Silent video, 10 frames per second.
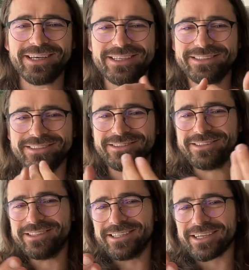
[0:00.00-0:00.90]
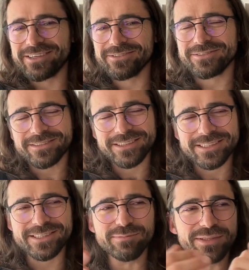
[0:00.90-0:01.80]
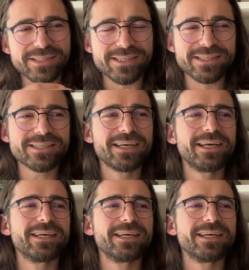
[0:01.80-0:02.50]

it you know as simple as this